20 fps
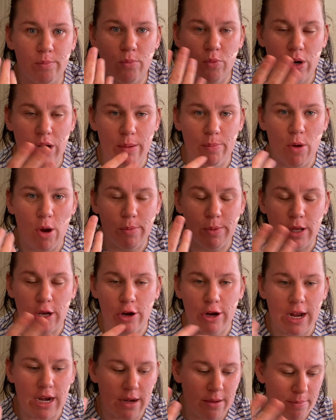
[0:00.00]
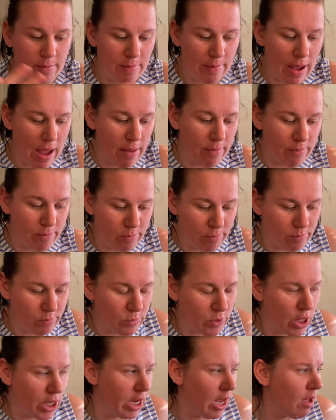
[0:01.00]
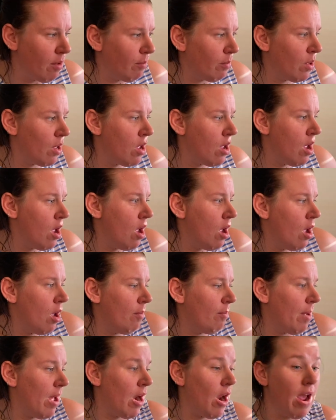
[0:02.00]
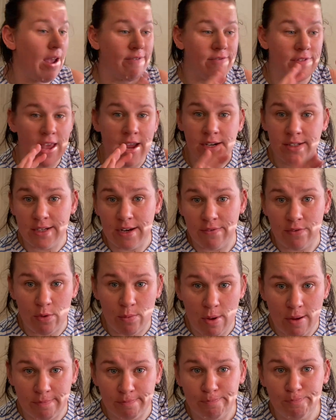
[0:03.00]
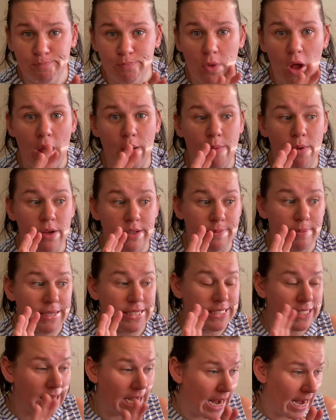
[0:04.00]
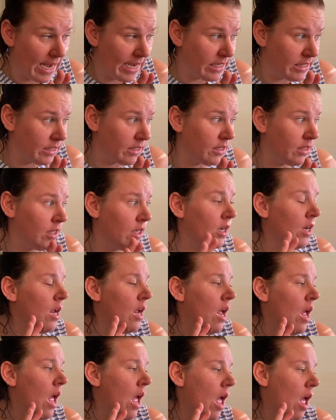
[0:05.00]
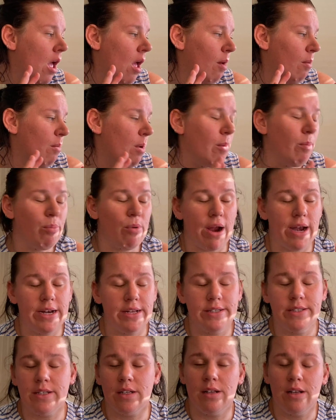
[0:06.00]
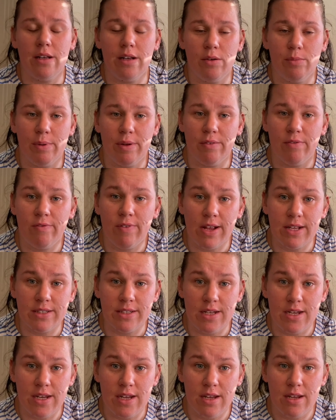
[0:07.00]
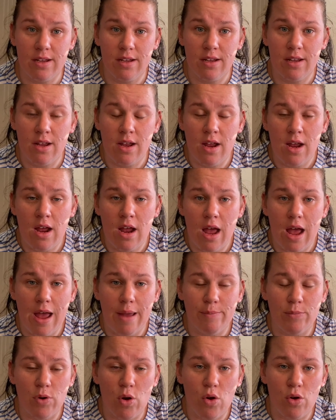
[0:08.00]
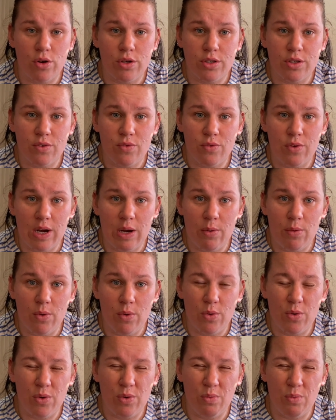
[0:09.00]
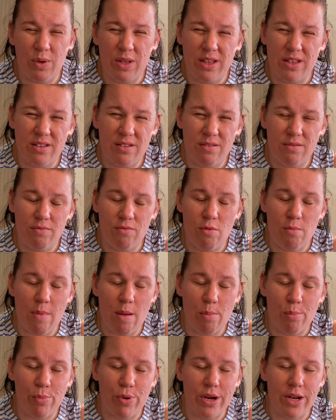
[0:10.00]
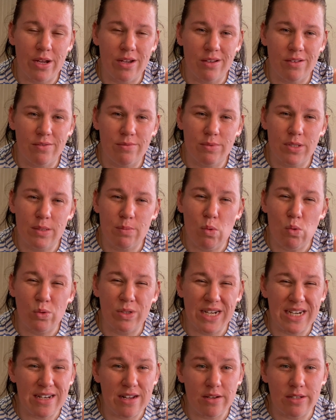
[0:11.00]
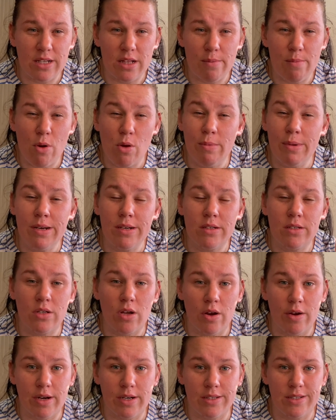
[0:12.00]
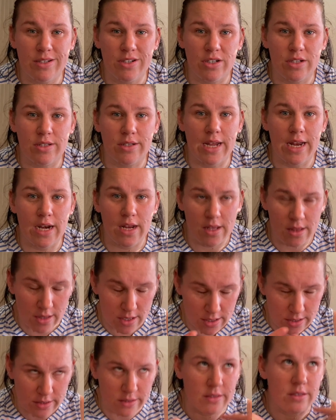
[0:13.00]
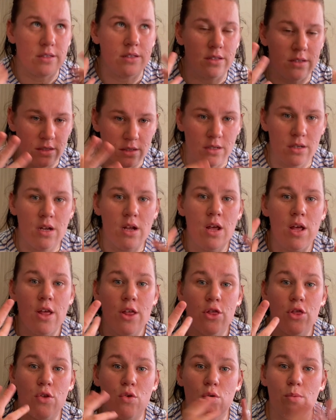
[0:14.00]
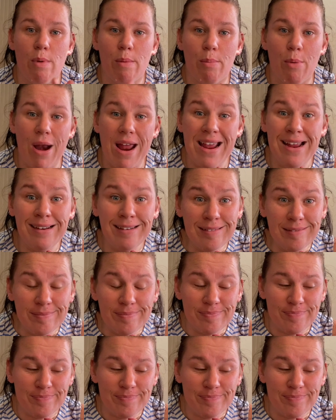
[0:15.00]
really popular again, turning up. But I've thanked everyone. I was a bit delayed. My brain is still a little bit fuzzy. I'm not really good with remembering small details at the moment, so it's just getting things through my brain.